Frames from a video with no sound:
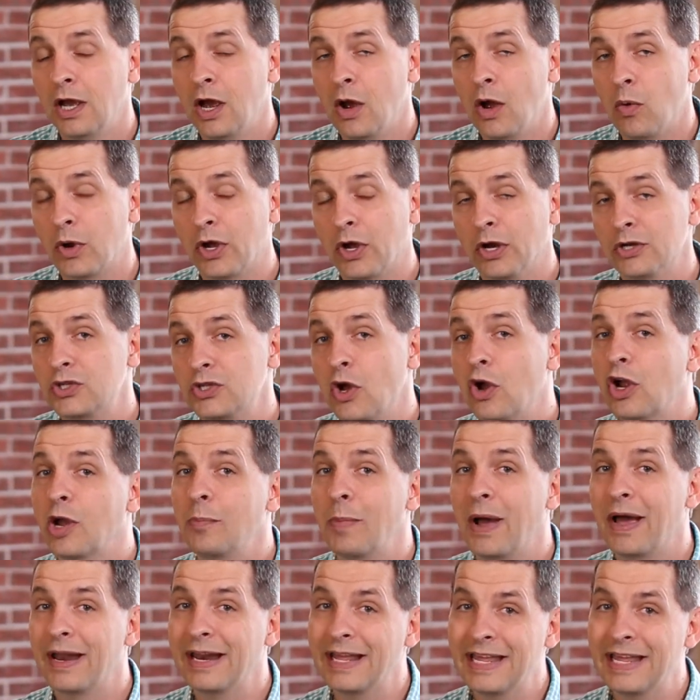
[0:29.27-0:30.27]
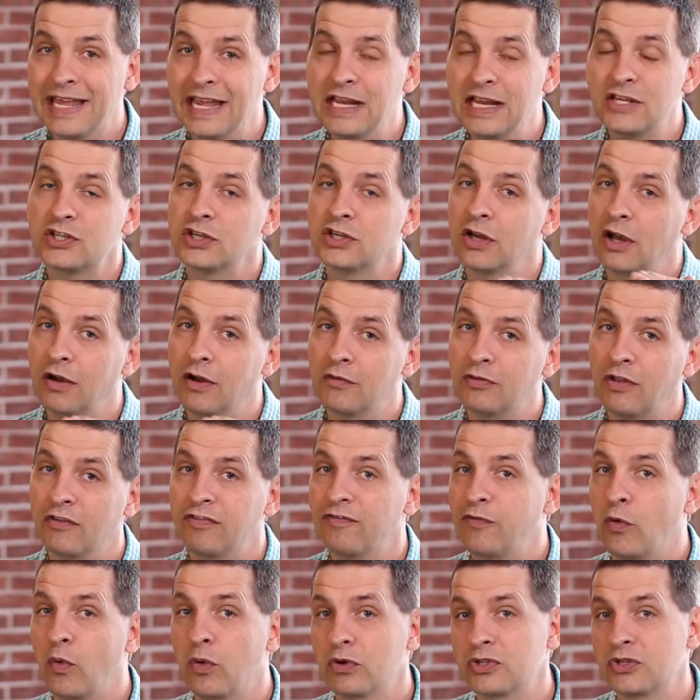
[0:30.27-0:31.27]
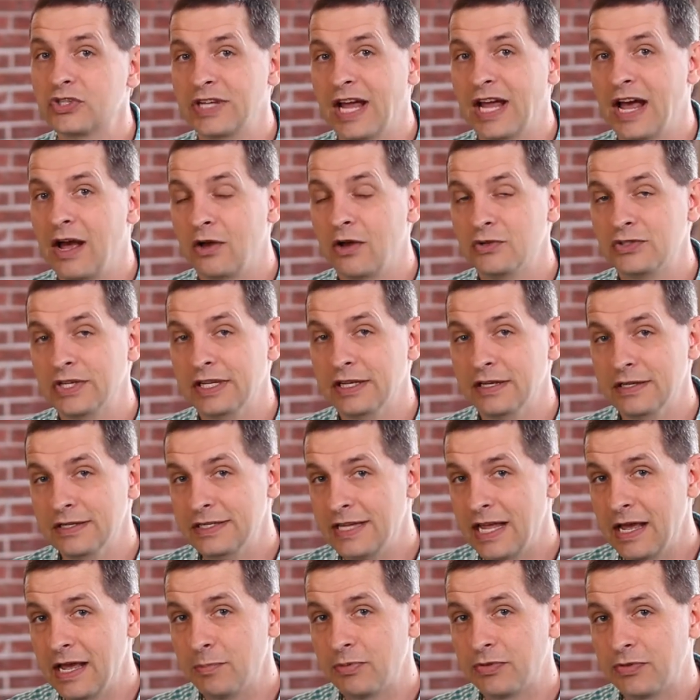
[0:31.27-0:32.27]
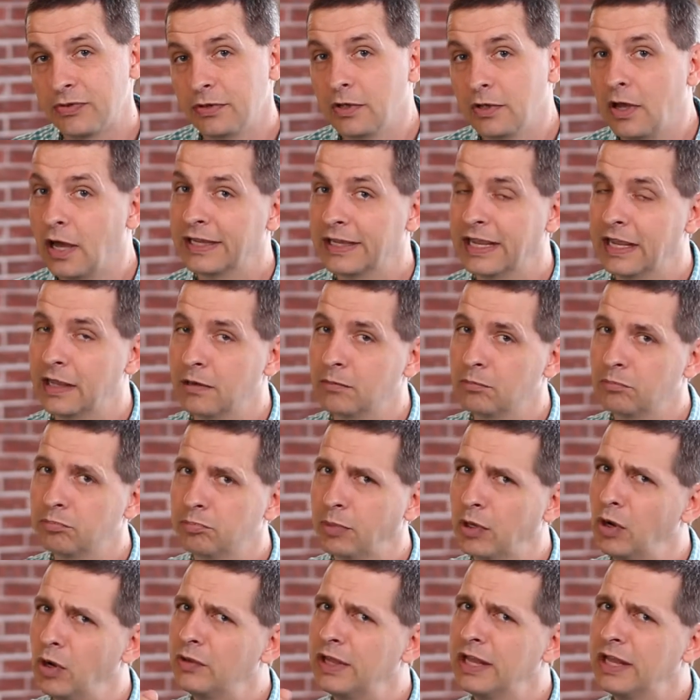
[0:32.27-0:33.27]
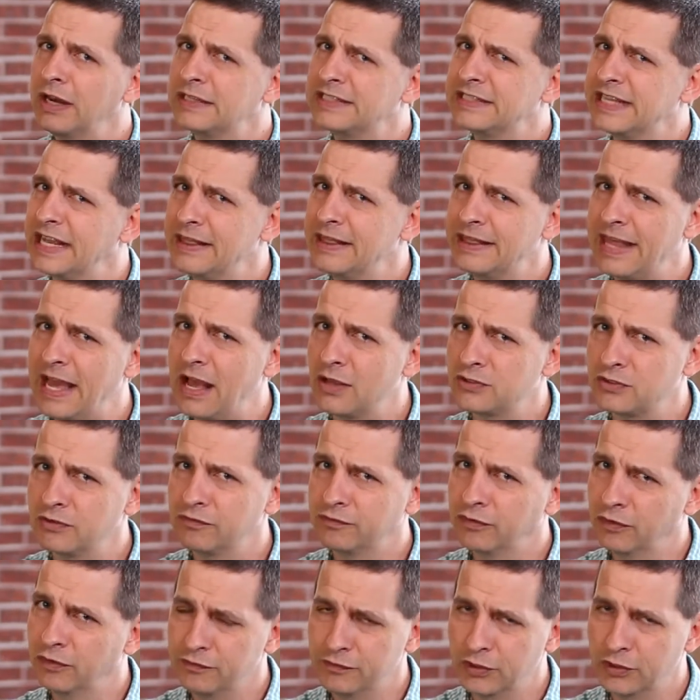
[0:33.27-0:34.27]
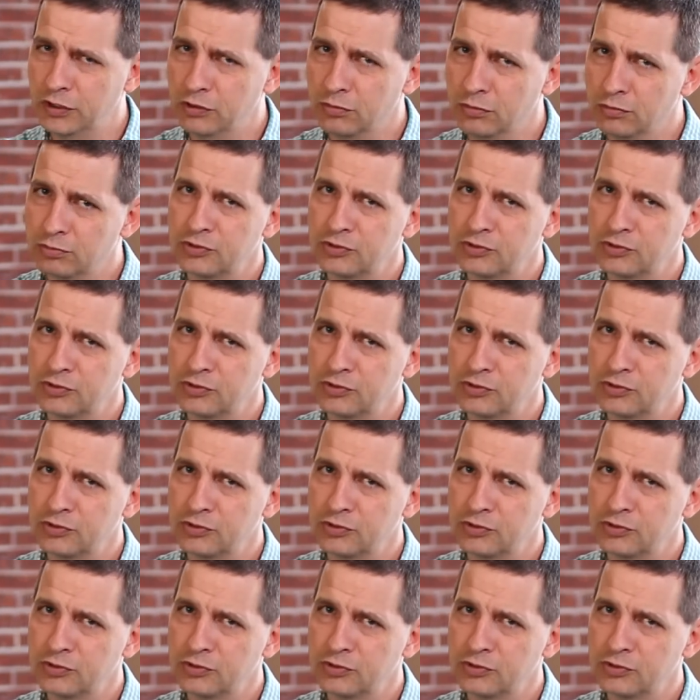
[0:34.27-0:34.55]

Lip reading: We're going to talk about each of the 4 styles in depth, again, but only at a 10,000 foot view.